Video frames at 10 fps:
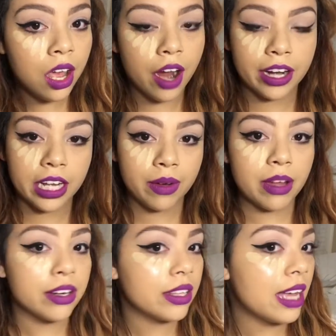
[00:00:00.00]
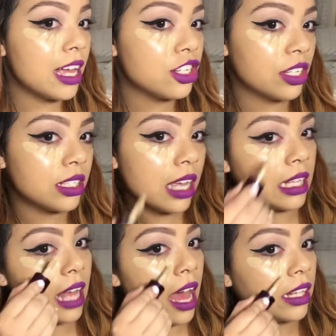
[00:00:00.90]
are going to go under the eyes just
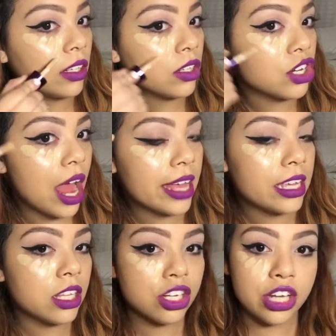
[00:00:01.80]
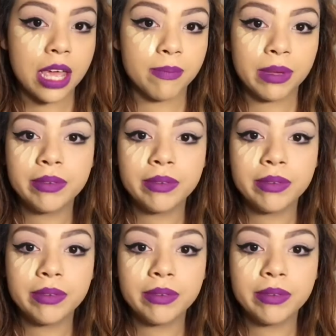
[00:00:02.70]
like that, a little triangular shape